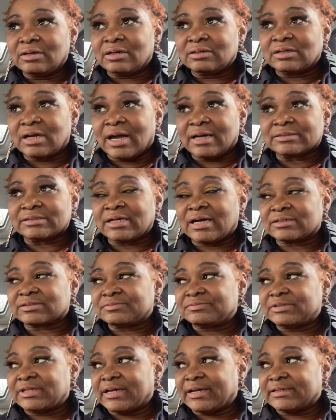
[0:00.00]
I saw some
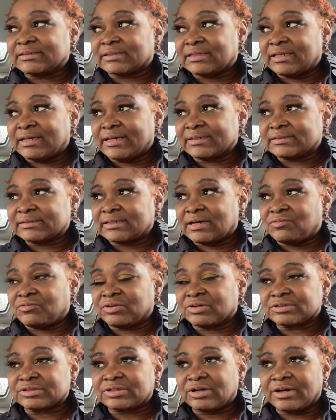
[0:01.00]
dance classes I want
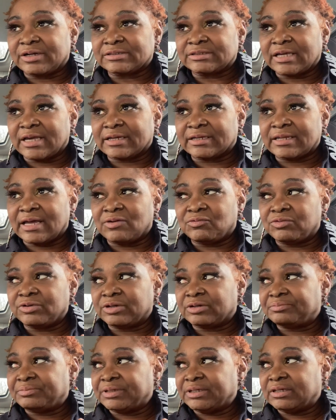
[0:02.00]
to start taking. I will
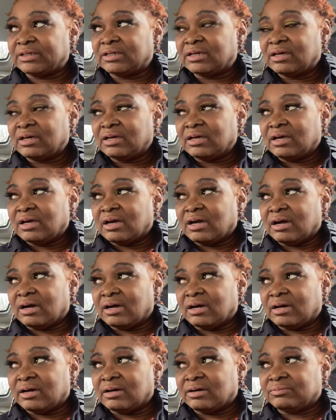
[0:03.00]
be
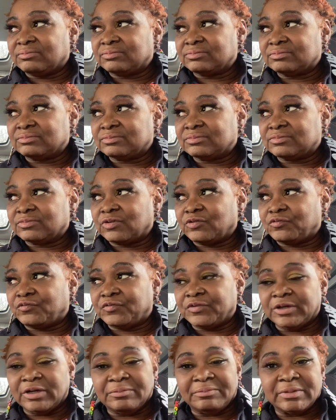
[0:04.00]

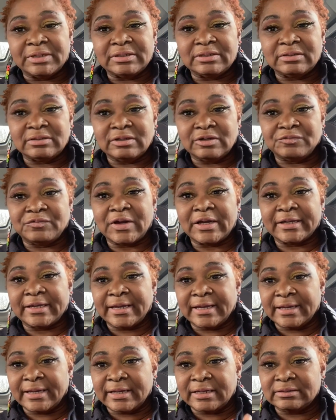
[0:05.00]
filming if I
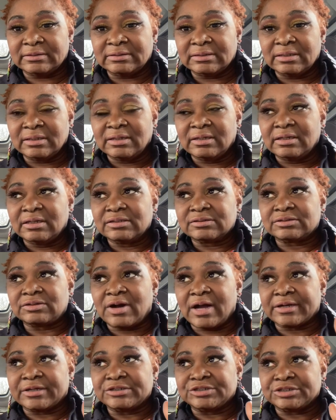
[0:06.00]
can, so I
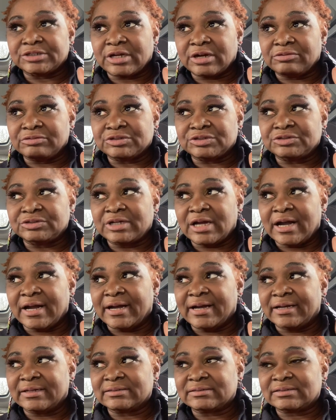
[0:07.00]
can share with you
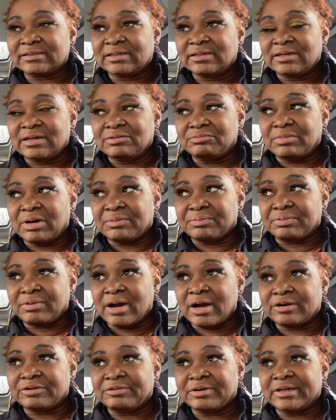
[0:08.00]
guys my
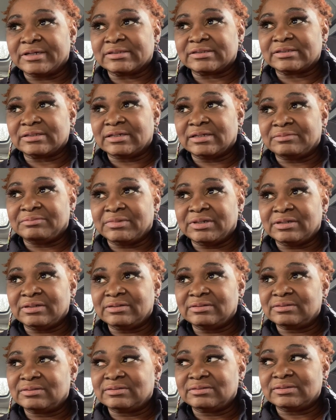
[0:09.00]
progress in me
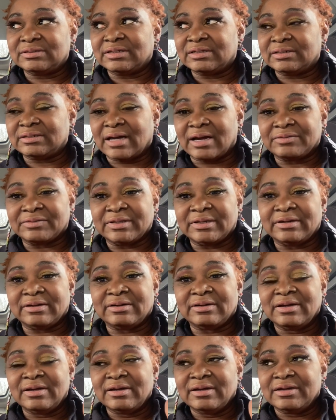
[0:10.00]
getting out there
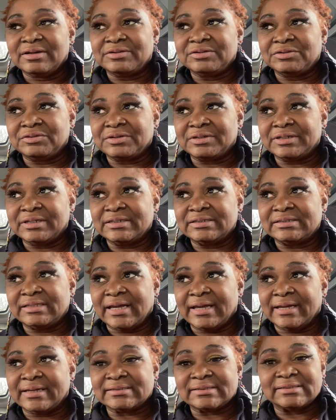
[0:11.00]
doing these
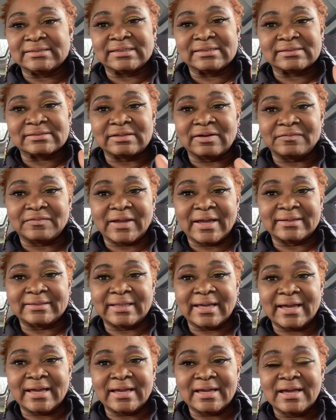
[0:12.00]
dances and stuff like
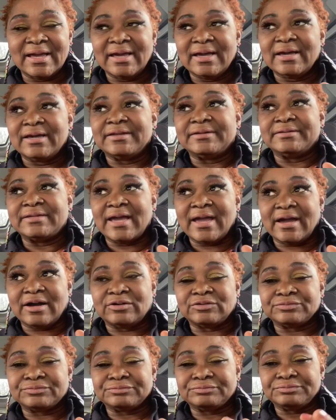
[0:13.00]
that.
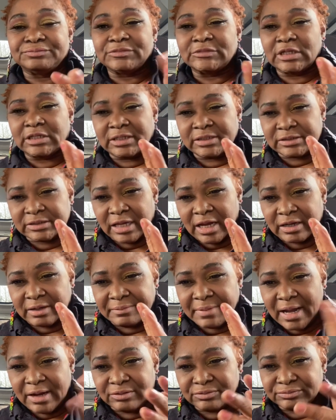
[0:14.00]
Now, let's talk
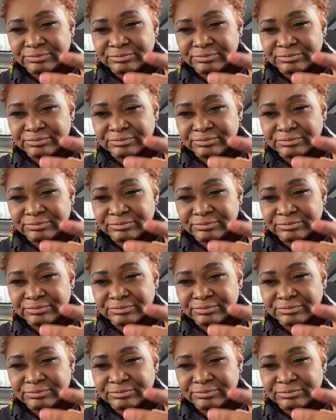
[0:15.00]
about